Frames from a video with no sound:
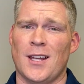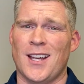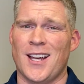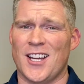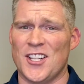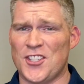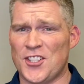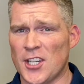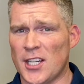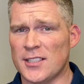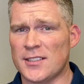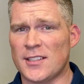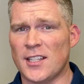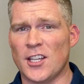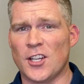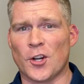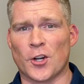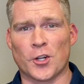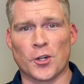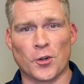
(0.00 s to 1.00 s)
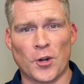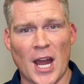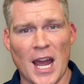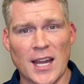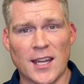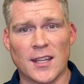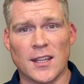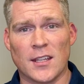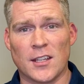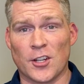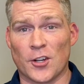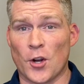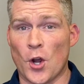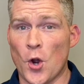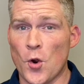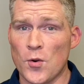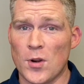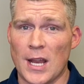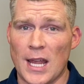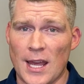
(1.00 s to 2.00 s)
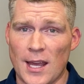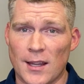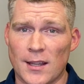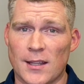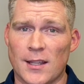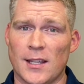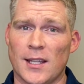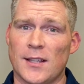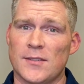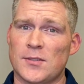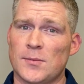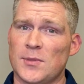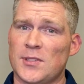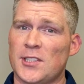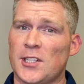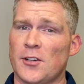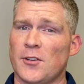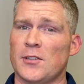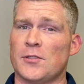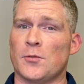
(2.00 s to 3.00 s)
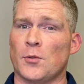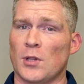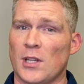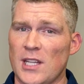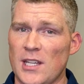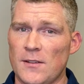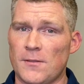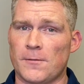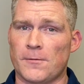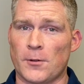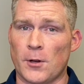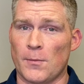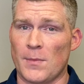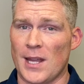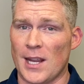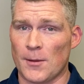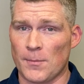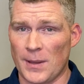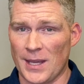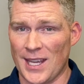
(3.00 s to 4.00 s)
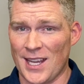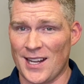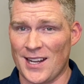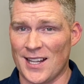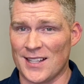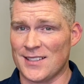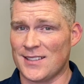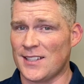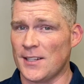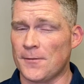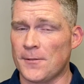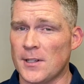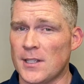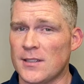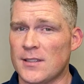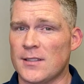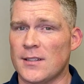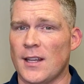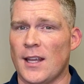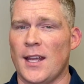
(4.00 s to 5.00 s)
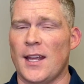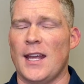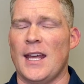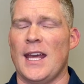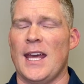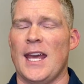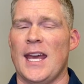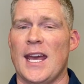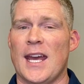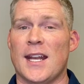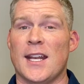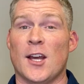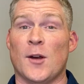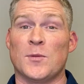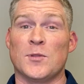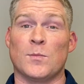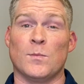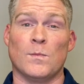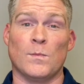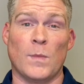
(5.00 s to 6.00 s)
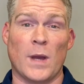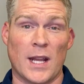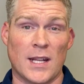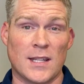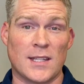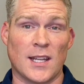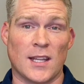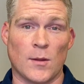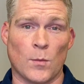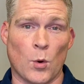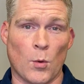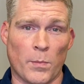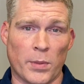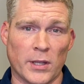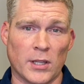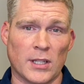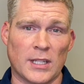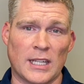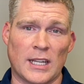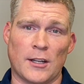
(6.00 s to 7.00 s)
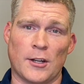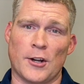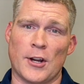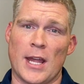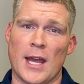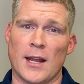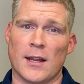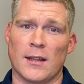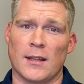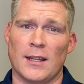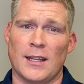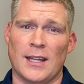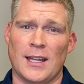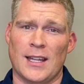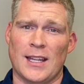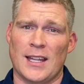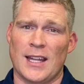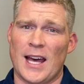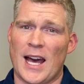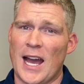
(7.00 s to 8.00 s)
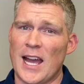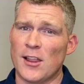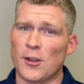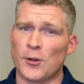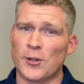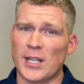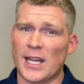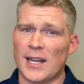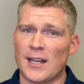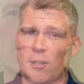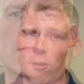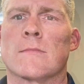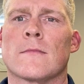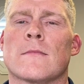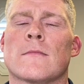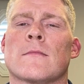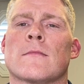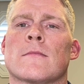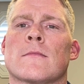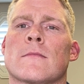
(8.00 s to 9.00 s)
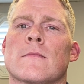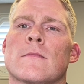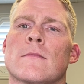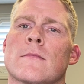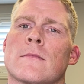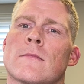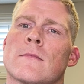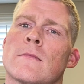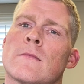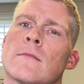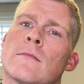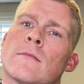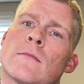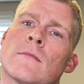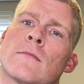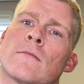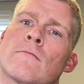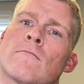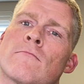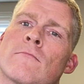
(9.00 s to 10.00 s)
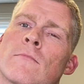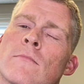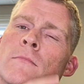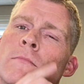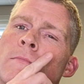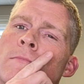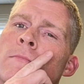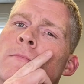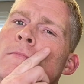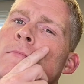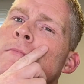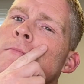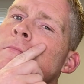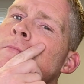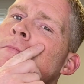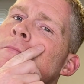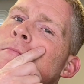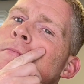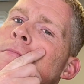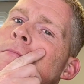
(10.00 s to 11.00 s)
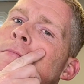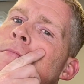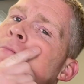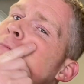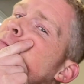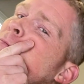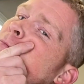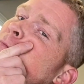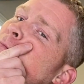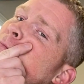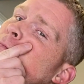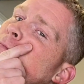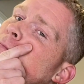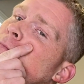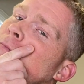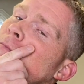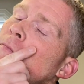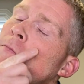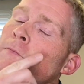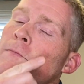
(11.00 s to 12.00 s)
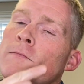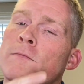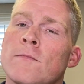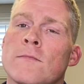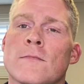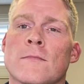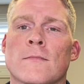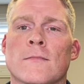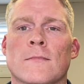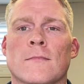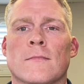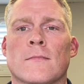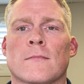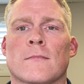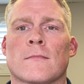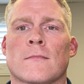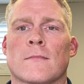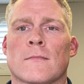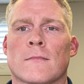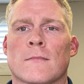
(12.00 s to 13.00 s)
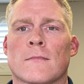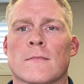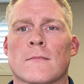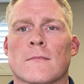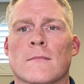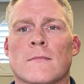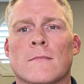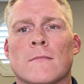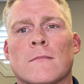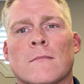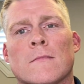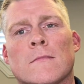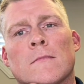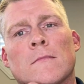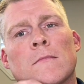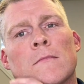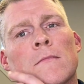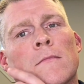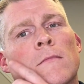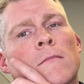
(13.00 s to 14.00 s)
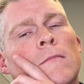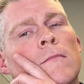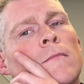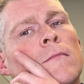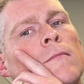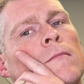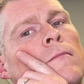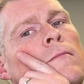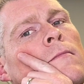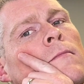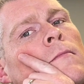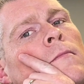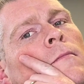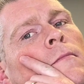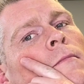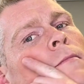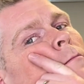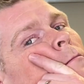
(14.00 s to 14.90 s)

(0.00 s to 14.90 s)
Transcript: Adjusting or cracking your own neck can give some serious relief from neck pain and stiffness and helps maintain the mobility in your neck. I learned how to crack my neck when I was about 16 years old. Years later, I got my doctorate in physical therapy and advanced training to learn how